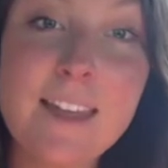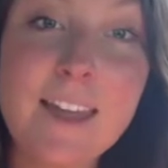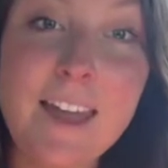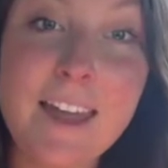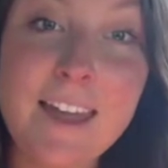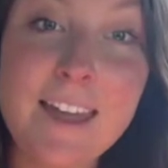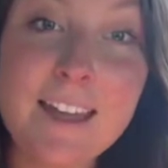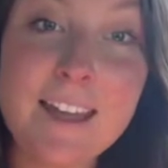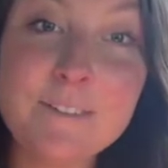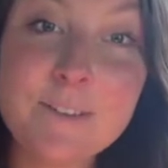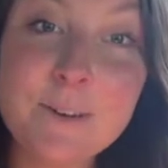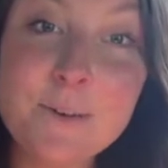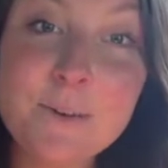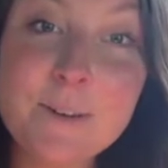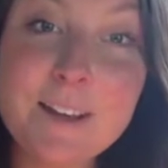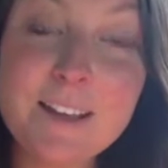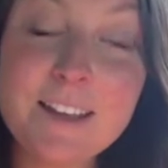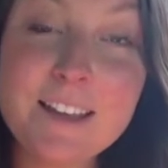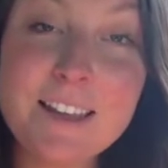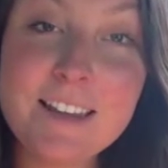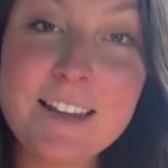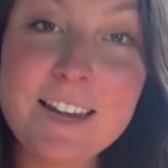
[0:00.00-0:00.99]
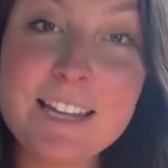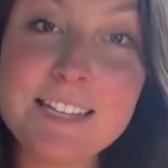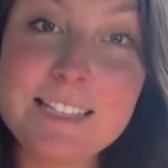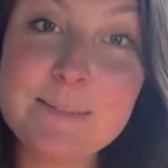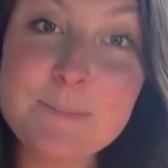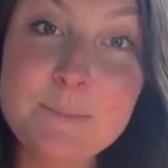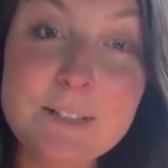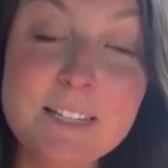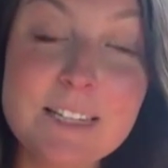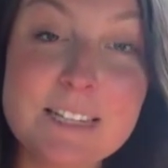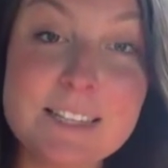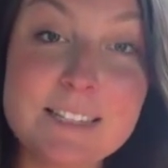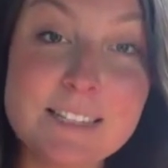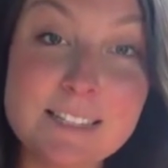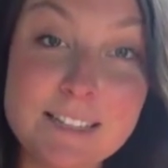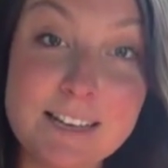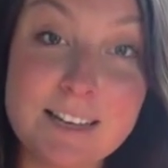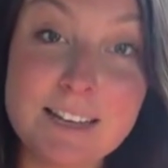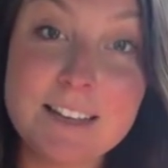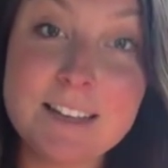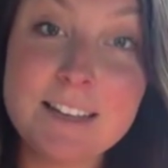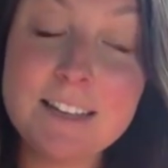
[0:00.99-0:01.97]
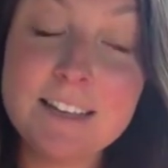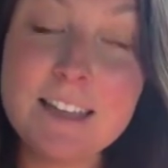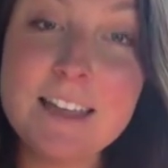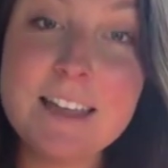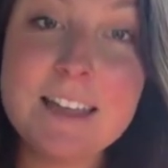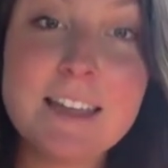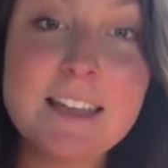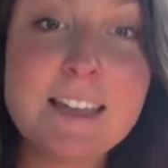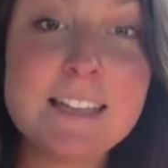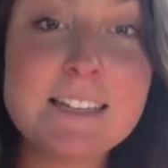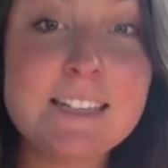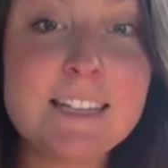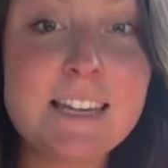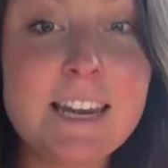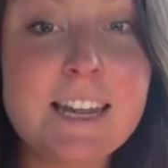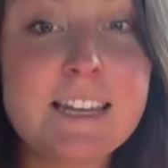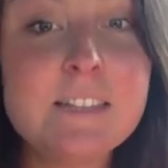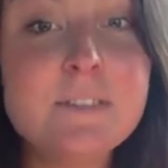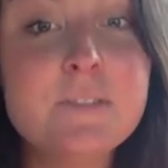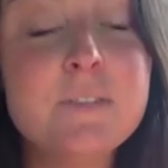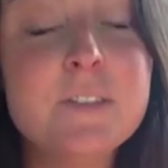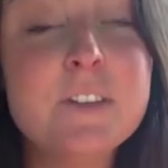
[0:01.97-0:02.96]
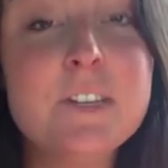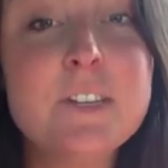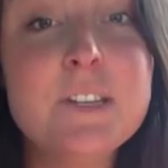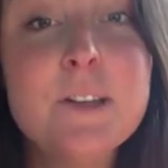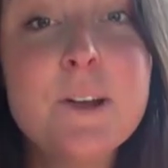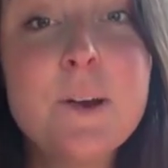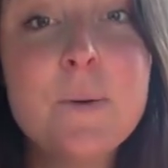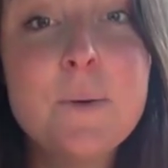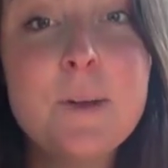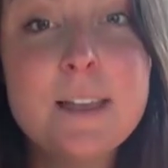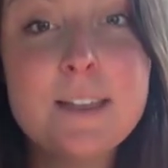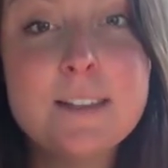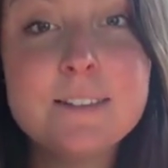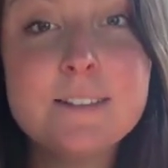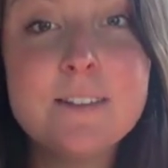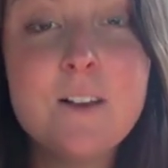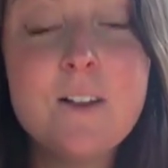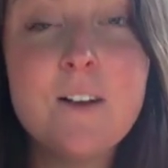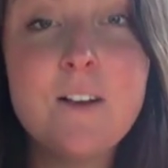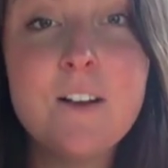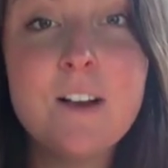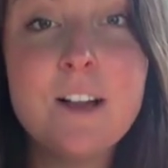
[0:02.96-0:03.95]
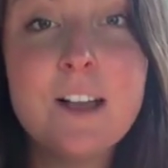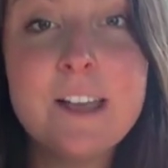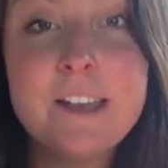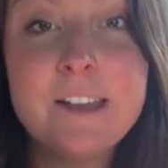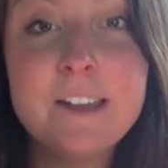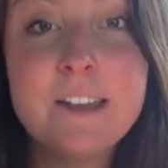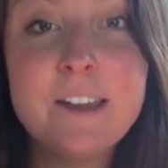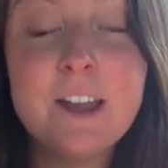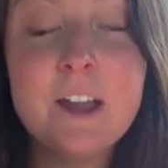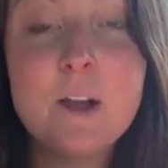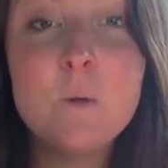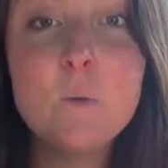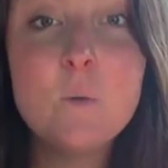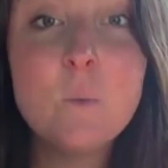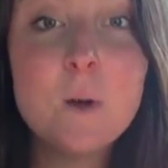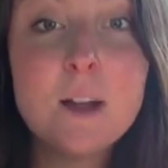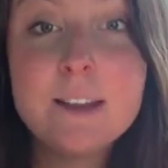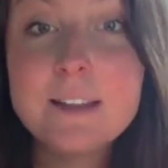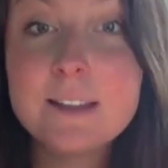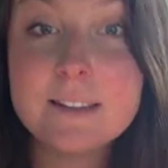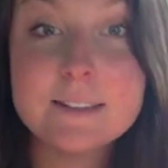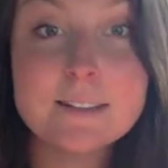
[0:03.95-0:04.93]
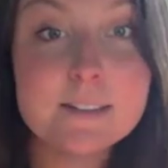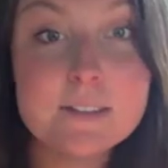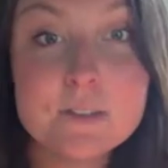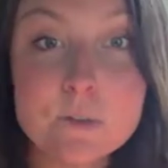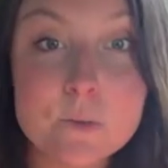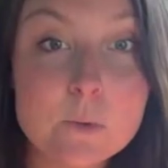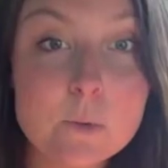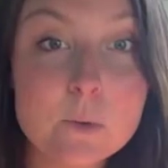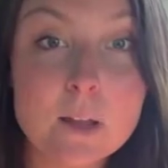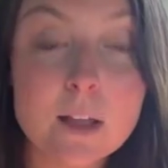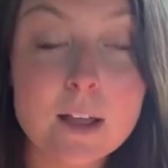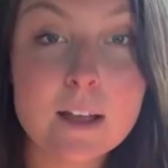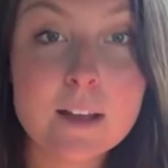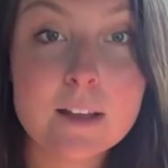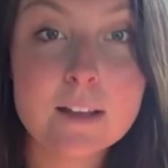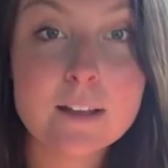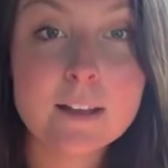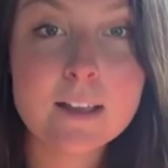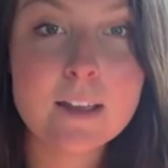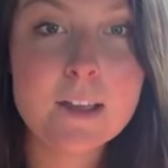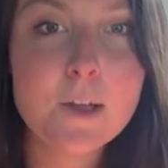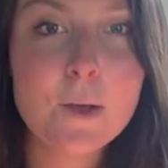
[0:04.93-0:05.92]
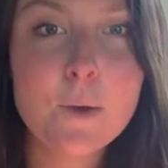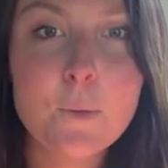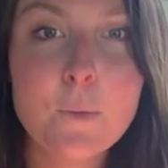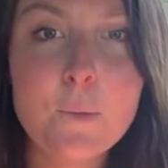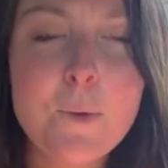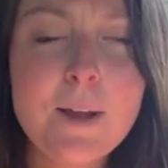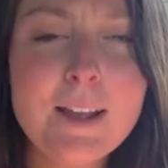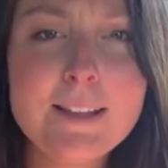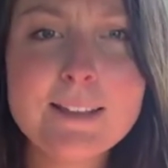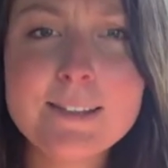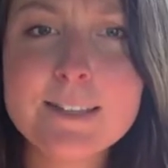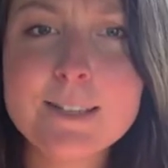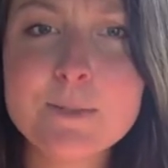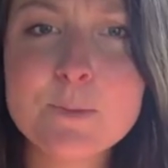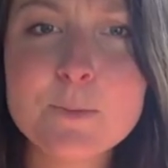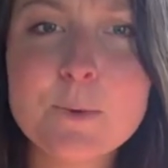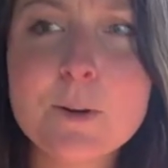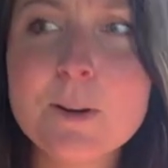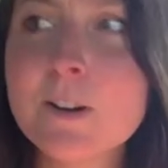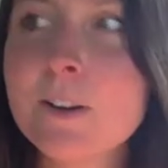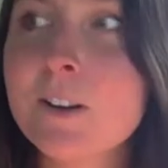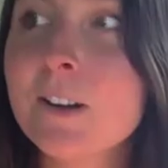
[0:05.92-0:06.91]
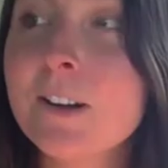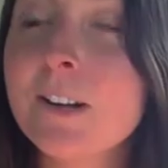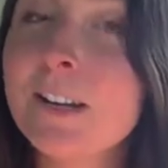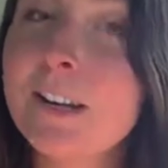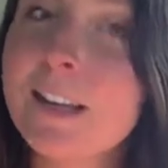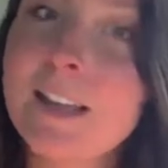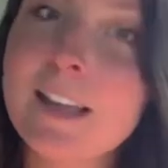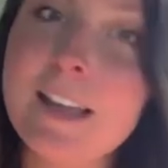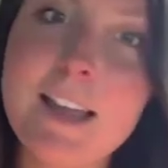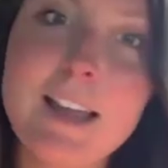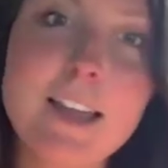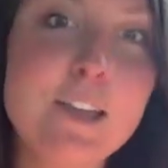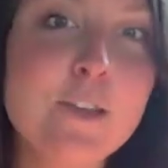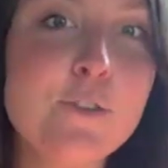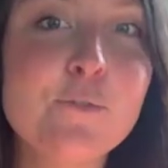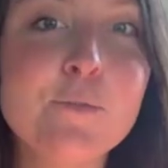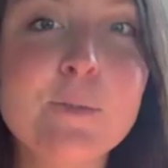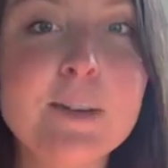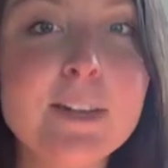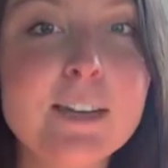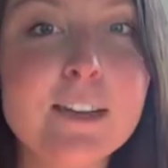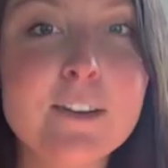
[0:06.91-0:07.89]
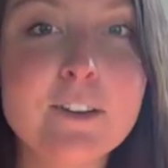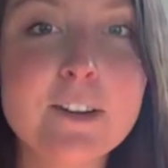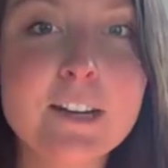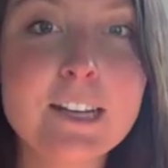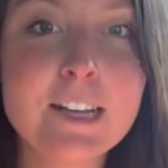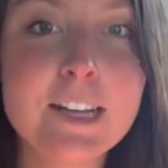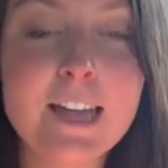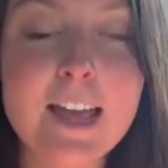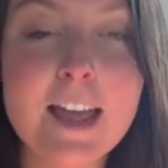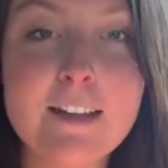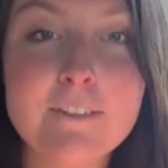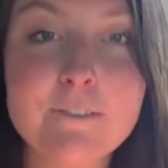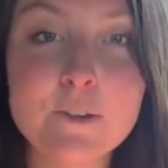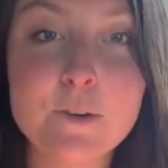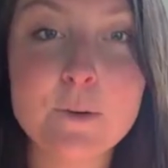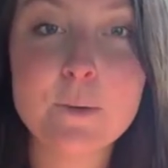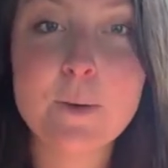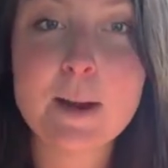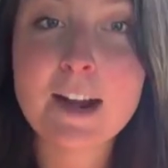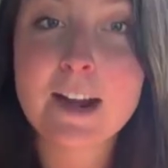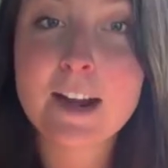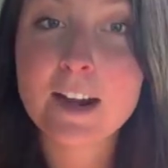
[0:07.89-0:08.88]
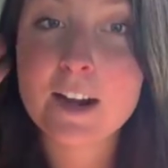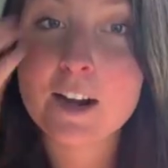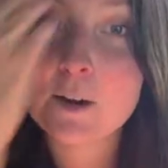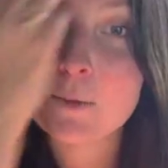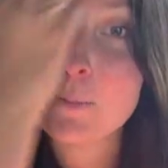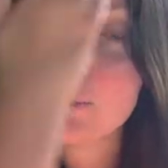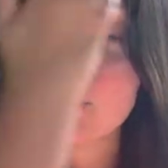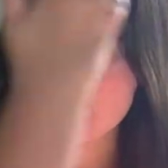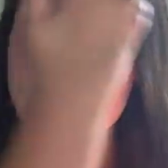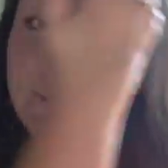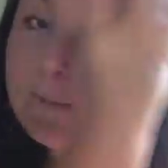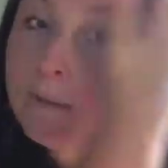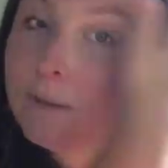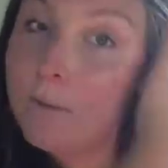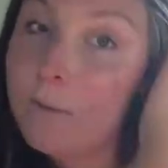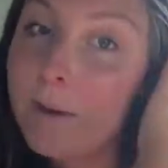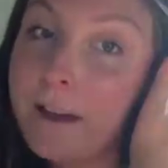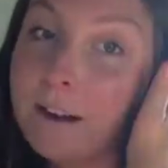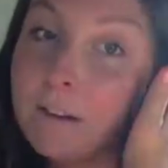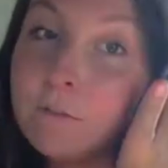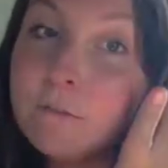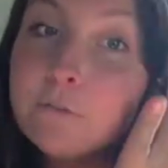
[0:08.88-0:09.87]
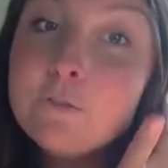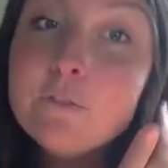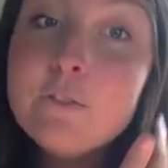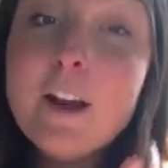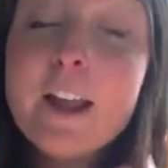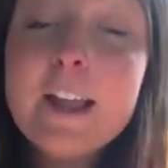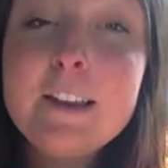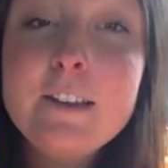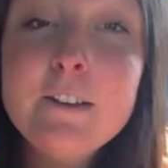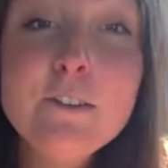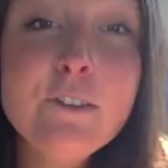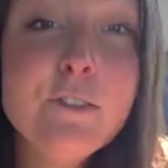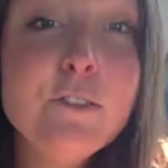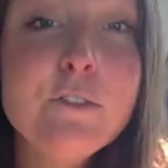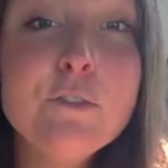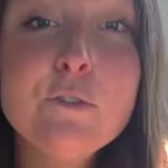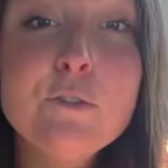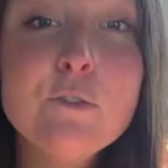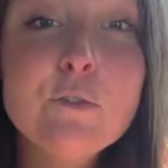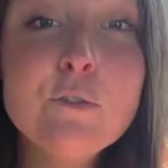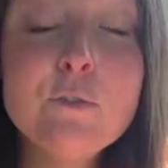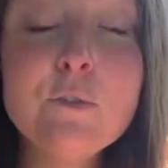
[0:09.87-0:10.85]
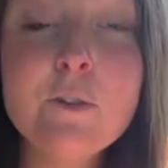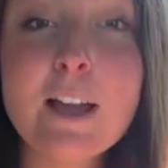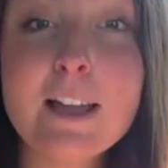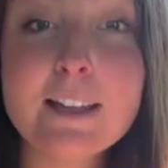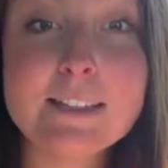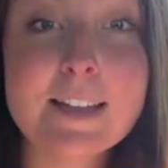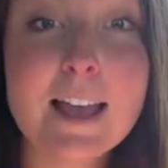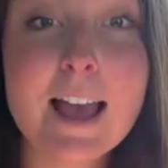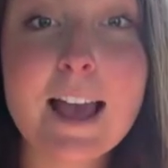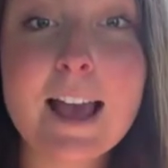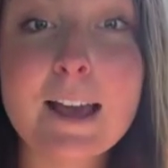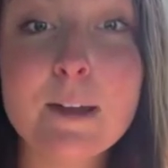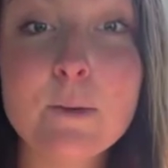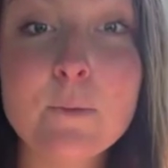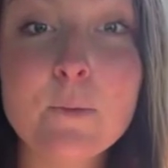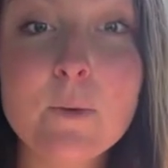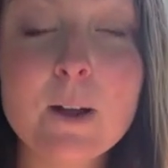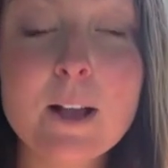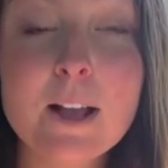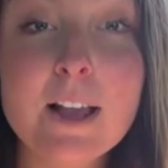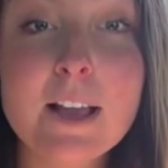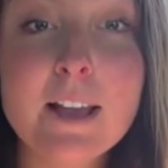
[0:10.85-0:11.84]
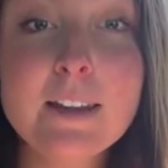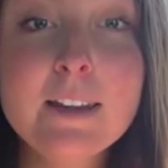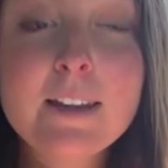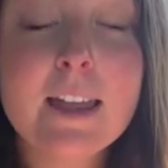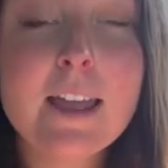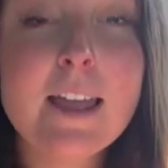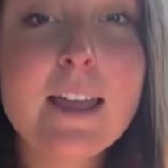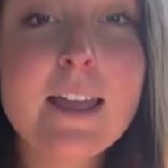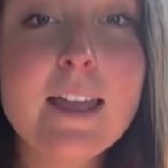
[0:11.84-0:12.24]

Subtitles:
Hey everyone, it's Melissa. Today's video is on what is a doula? What is this word? You've been hearing it everywhere. Maybe you had a friend who has had one.